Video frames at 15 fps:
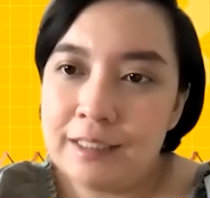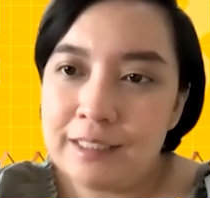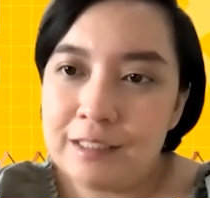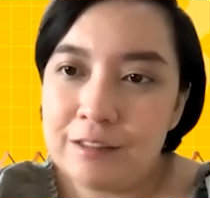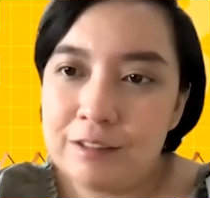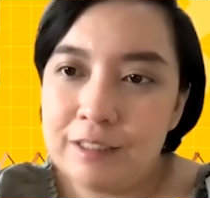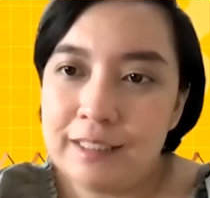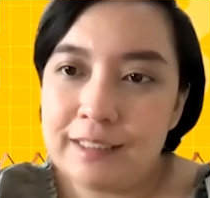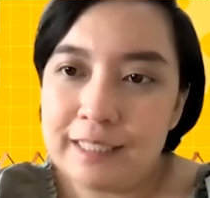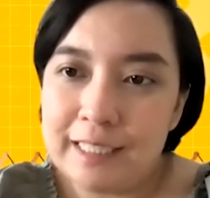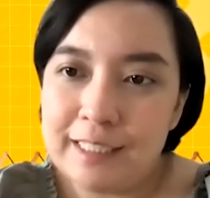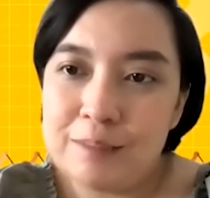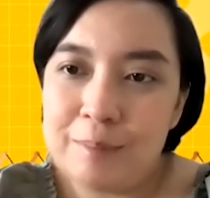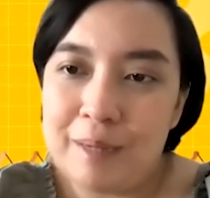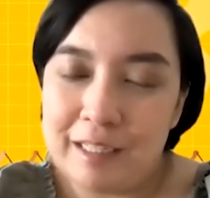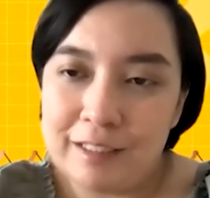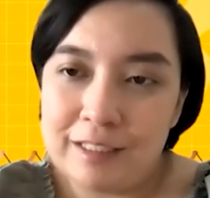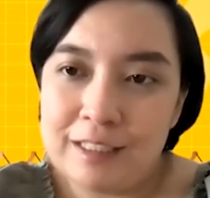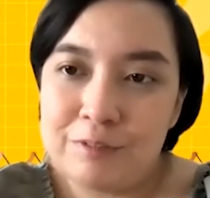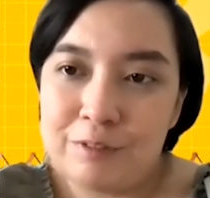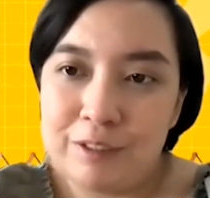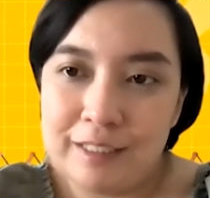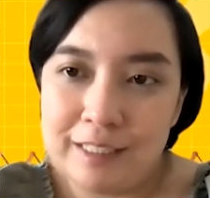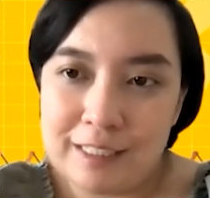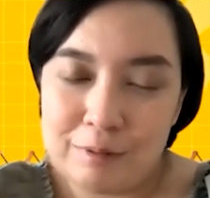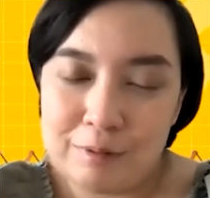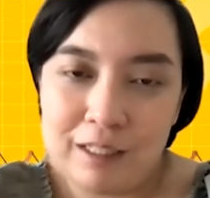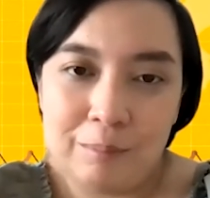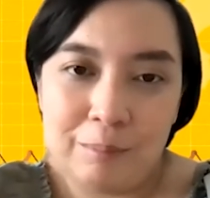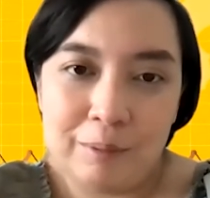I don't think size matters for this
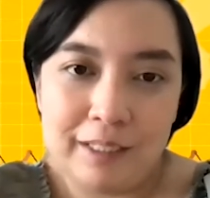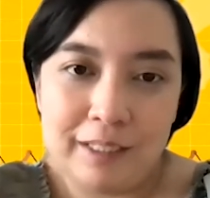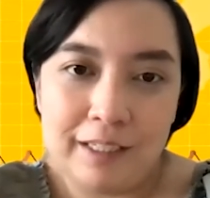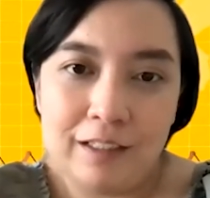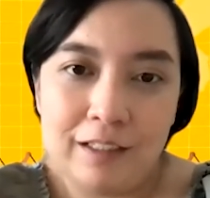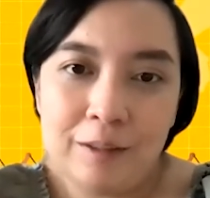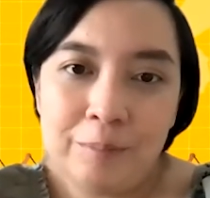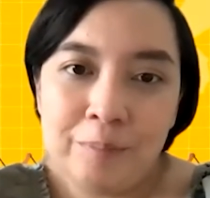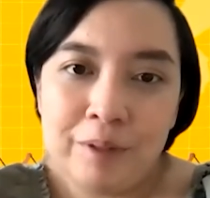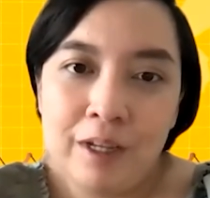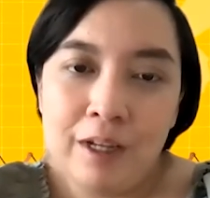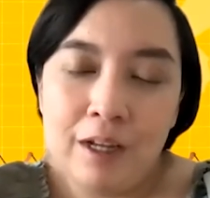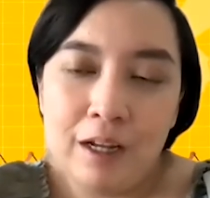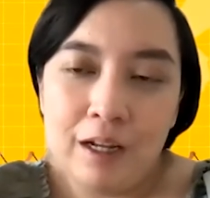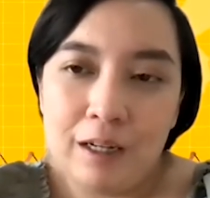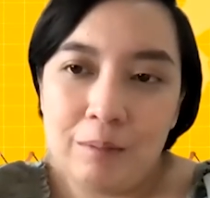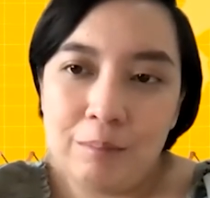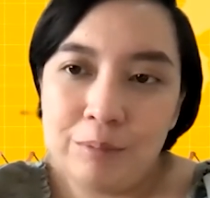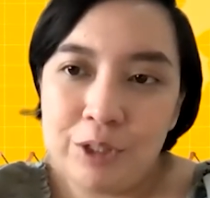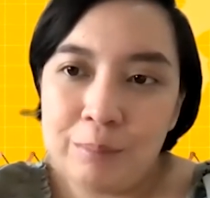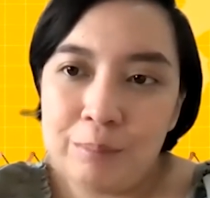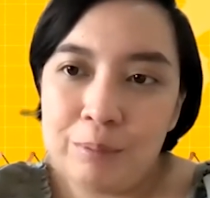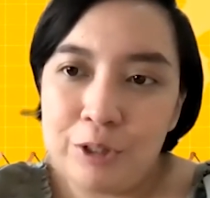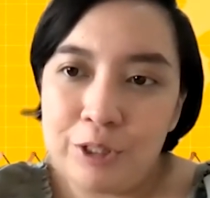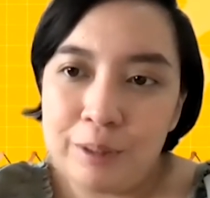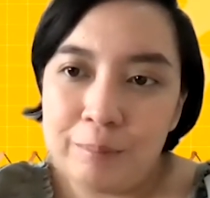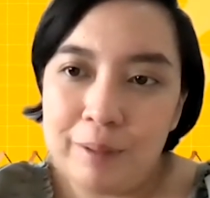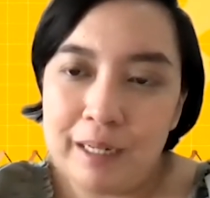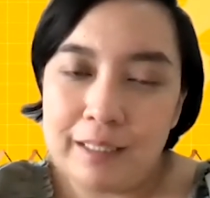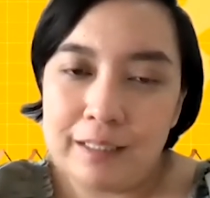one in particular. Your employer
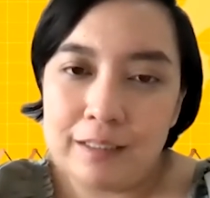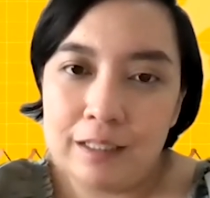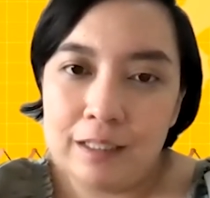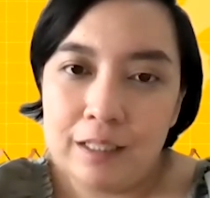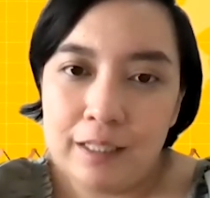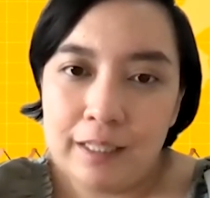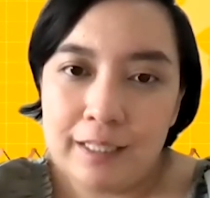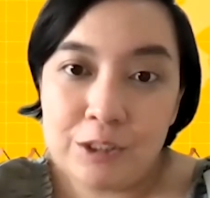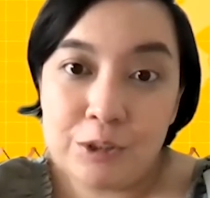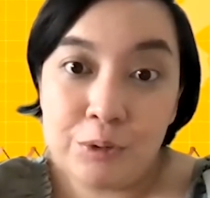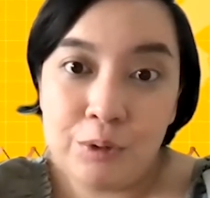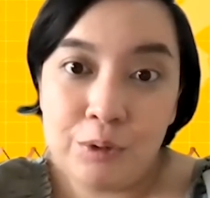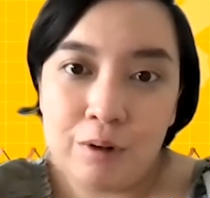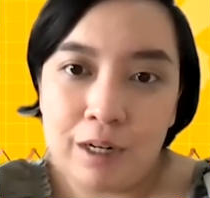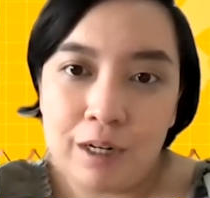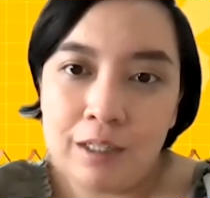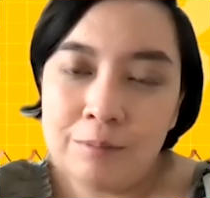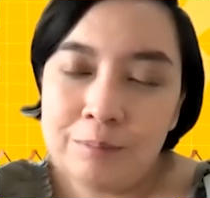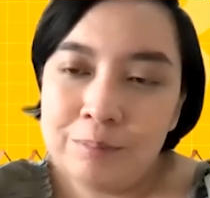brand is who you are.